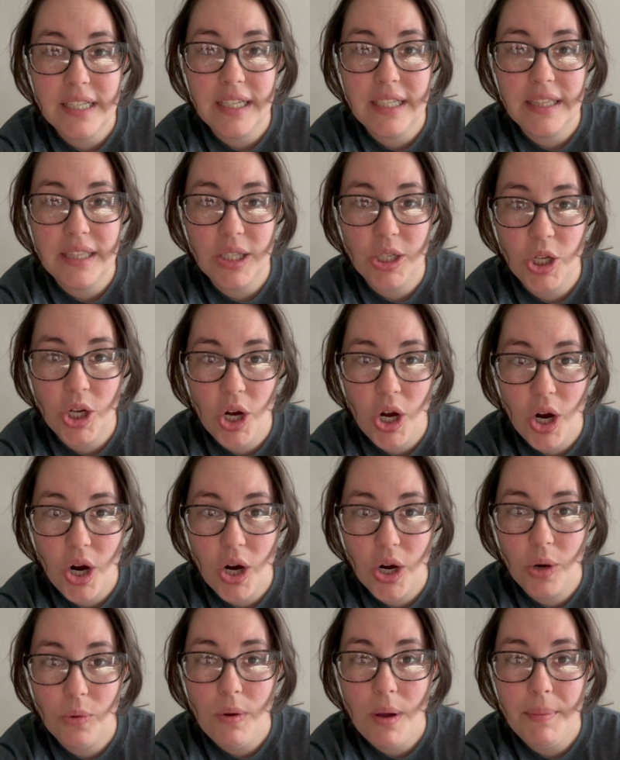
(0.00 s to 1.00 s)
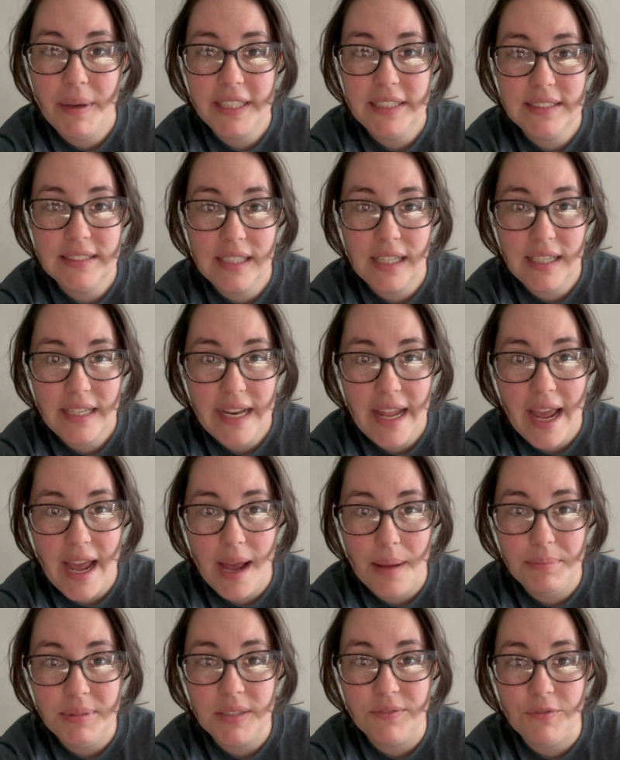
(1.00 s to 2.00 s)
in the car while my son
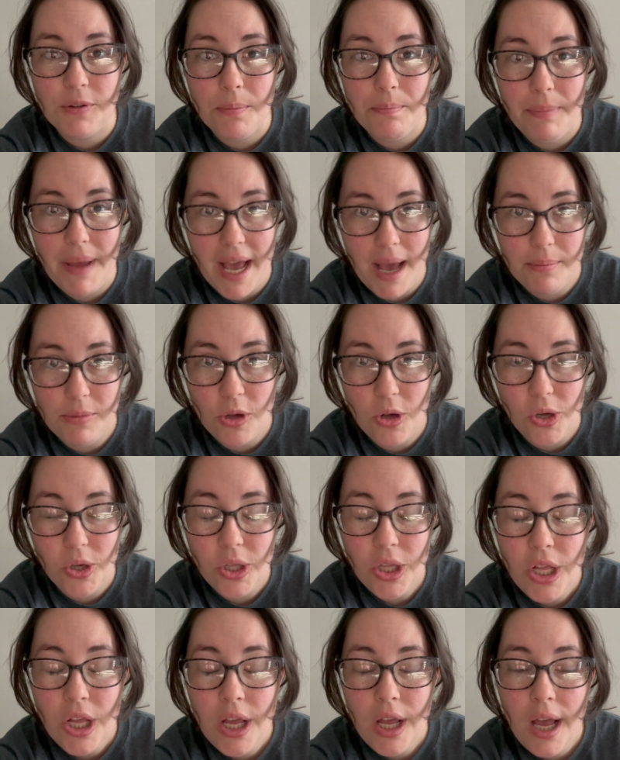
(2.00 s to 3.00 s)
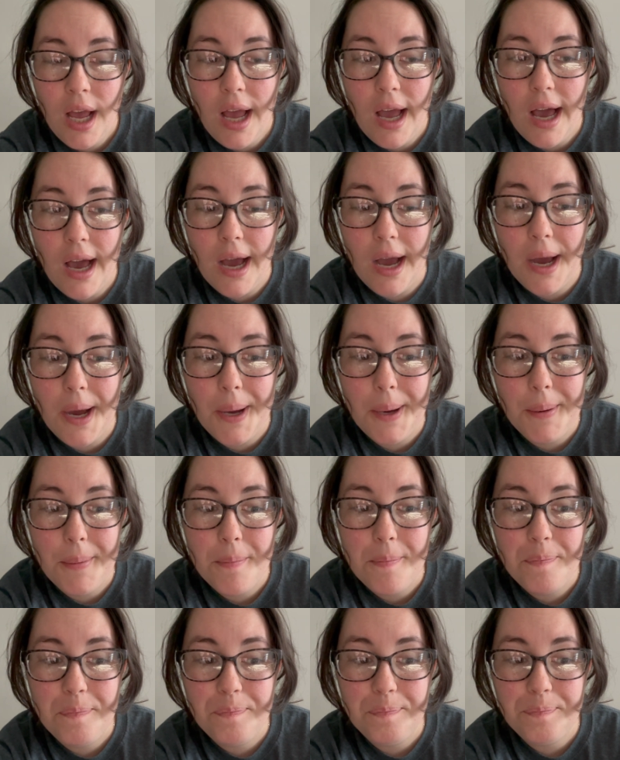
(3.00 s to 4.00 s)
napped from Babel.
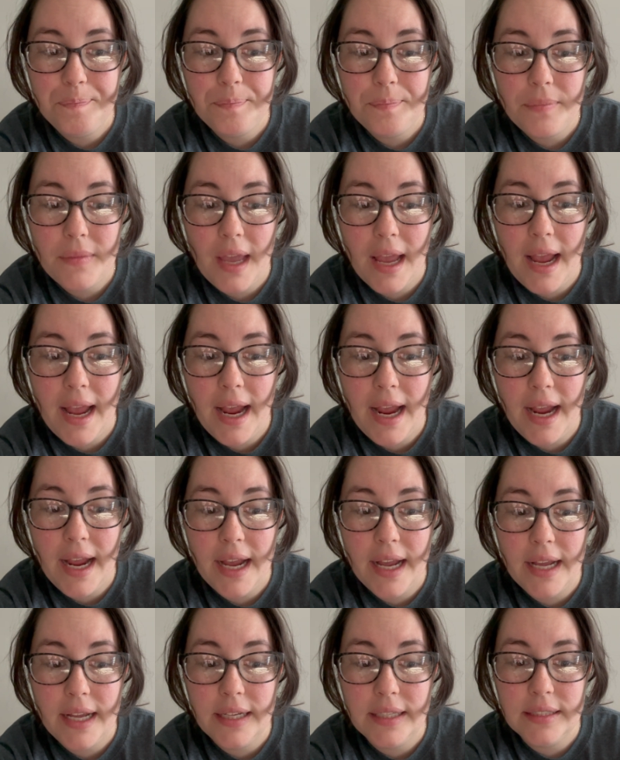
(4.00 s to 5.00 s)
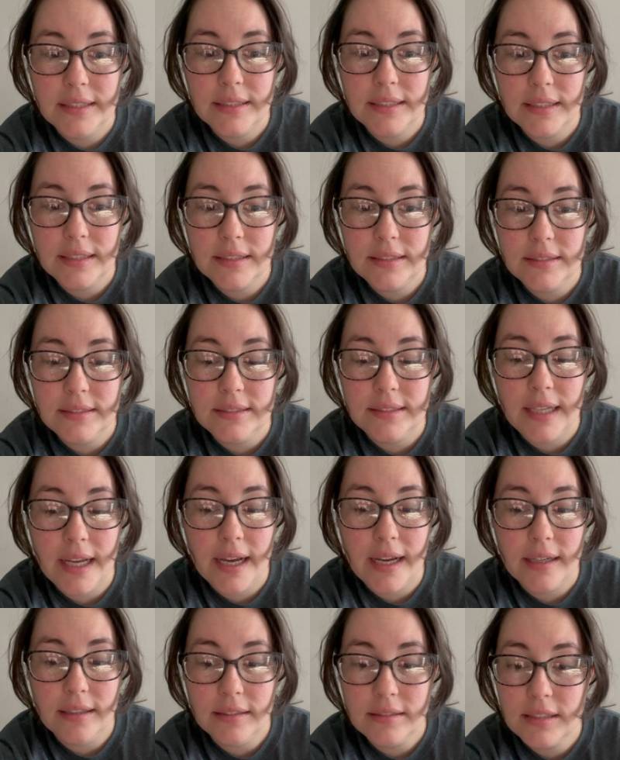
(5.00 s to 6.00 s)
And
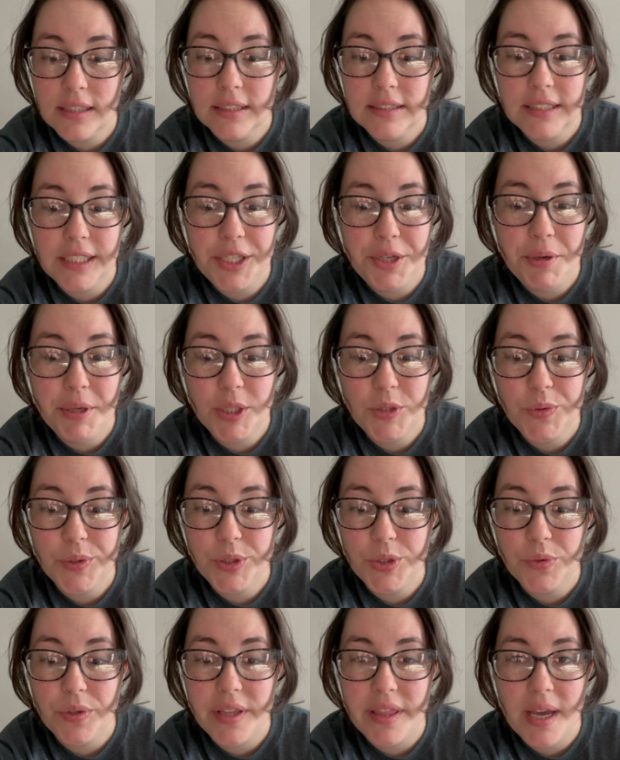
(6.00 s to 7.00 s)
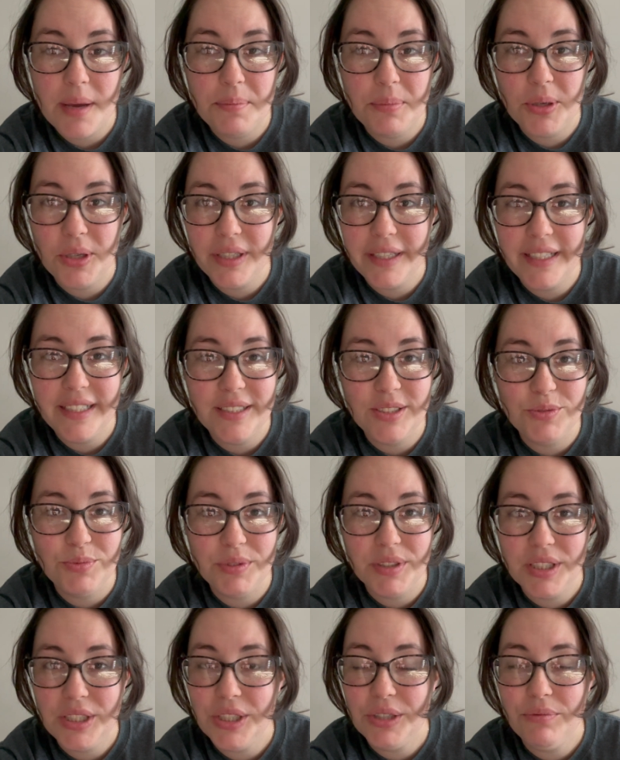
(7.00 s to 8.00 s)
yeah, continuing to enjoy that book. It is
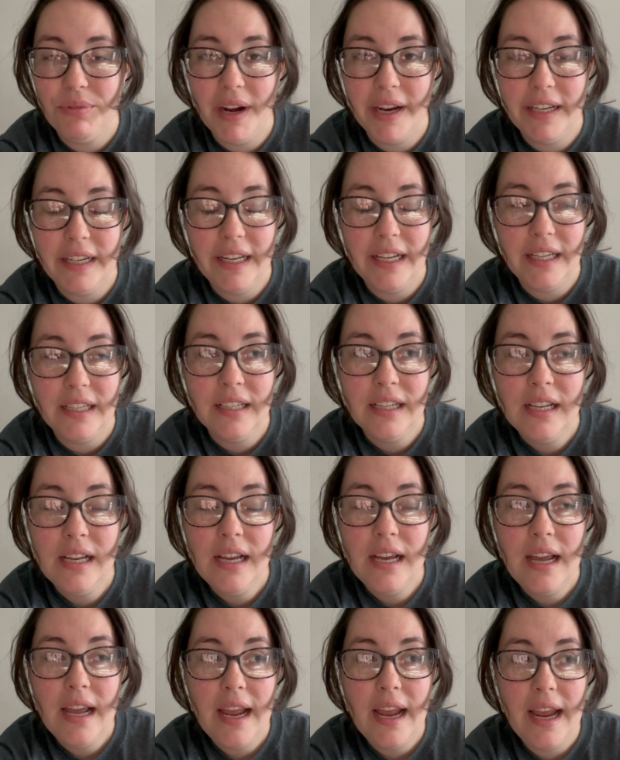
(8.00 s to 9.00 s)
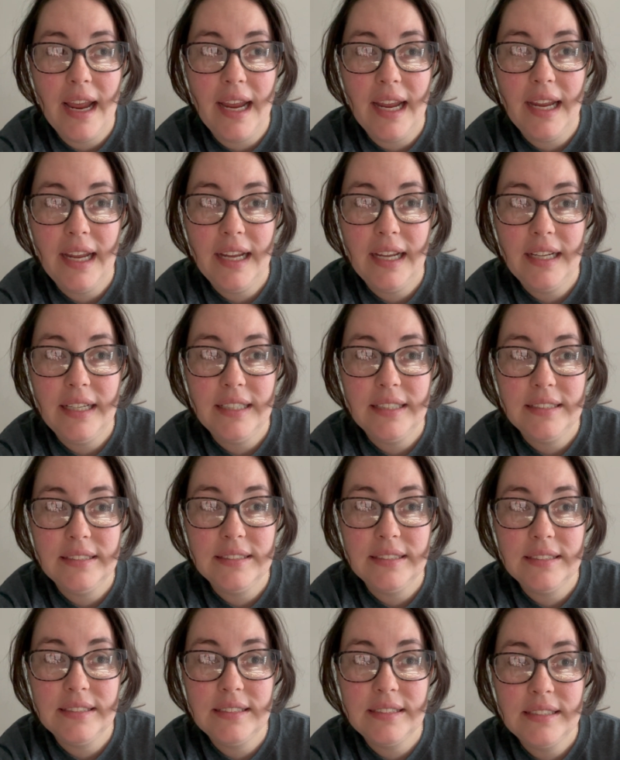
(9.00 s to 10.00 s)
really good writing, and